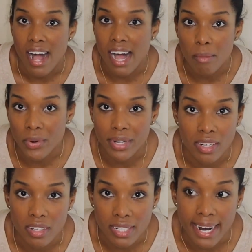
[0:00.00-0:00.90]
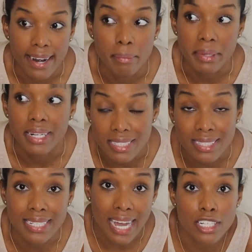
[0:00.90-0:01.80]
I'm working out in the Caribbean. It
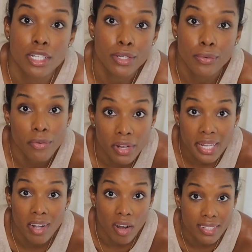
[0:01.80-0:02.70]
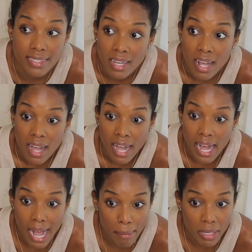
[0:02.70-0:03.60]
is actually really hot.
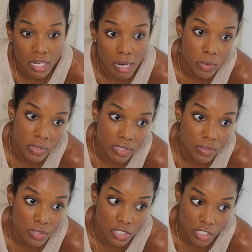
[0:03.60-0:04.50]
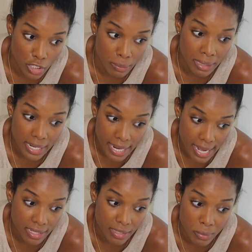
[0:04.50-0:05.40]
I mean, I mostly go to the gym at
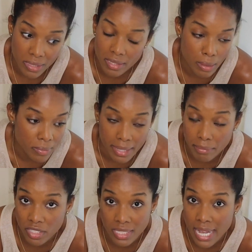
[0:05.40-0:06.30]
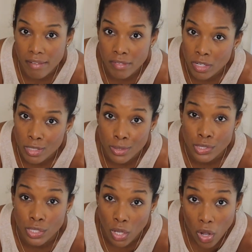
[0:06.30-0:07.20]
night, but sometimes just having on
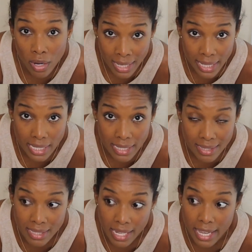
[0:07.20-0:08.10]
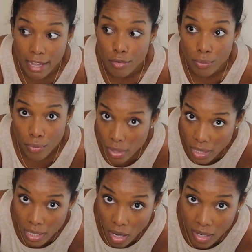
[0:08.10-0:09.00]
those long leggings can get
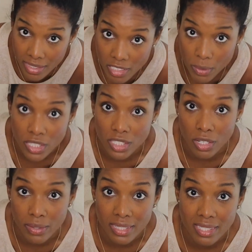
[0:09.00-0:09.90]
really hot, especially now in the